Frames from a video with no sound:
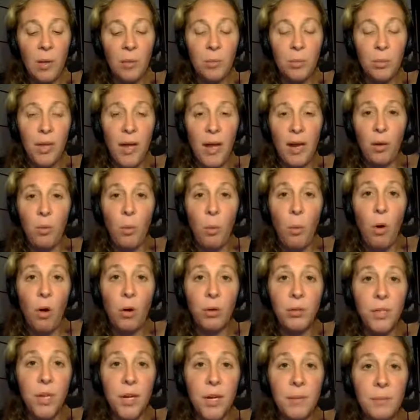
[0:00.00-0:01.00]
black
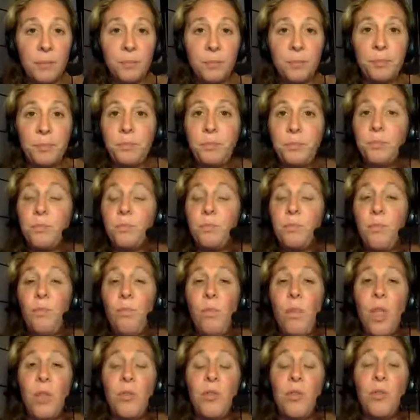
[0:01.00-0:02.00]
walnut.
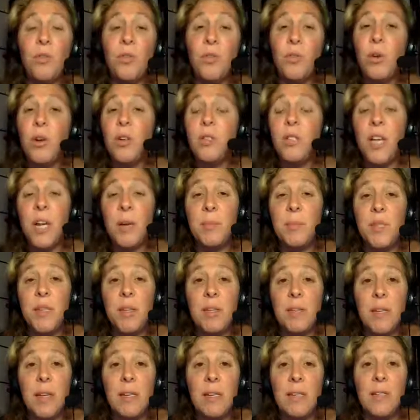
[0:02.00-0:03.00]
Those are all types
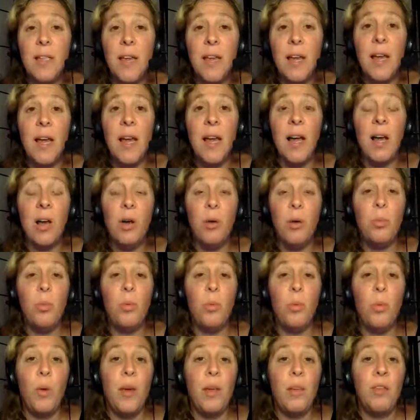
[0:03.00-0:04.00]
of things that help
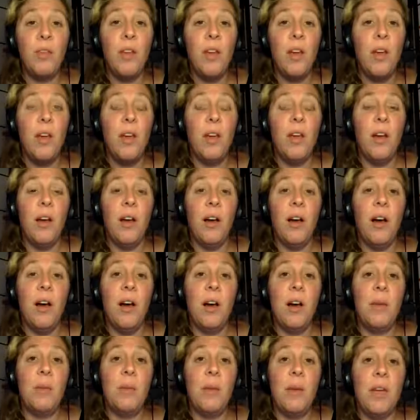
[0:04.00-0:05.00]
with
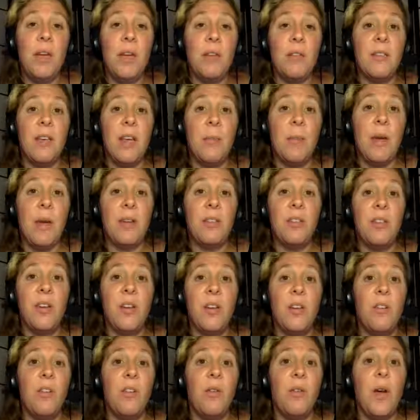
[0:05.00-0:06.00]

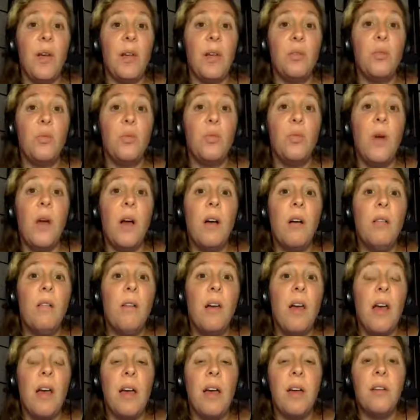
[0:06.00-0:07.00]
antibacterial as well
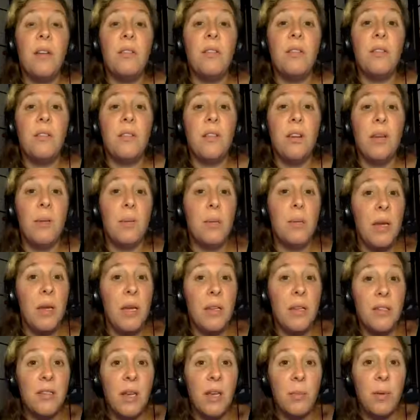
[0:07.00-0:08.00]
as some
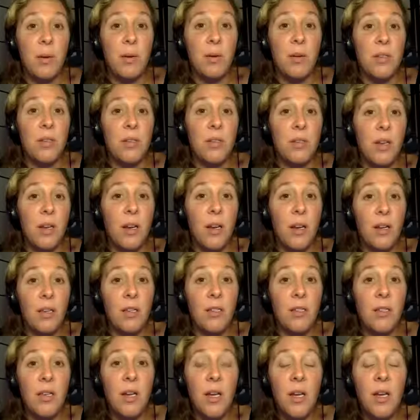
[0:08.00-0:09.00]

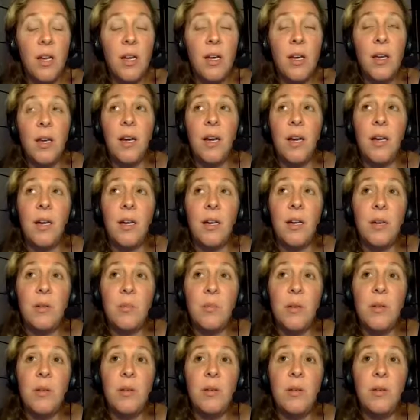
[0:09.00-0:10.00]
antiparasitics.
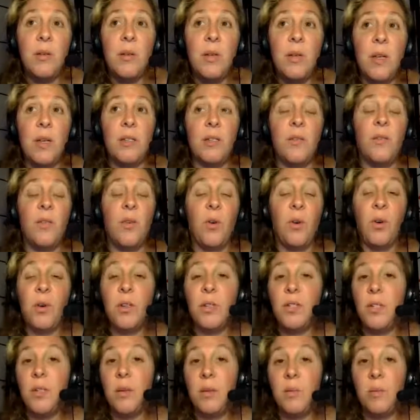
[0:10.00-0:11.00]
Um, as far
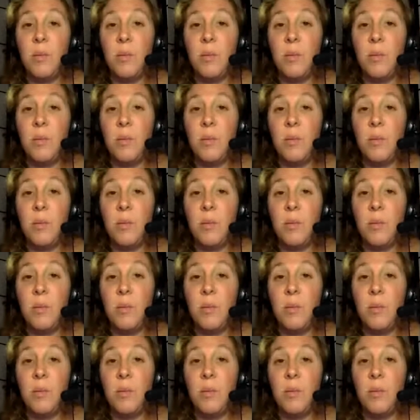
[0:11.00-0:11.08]
as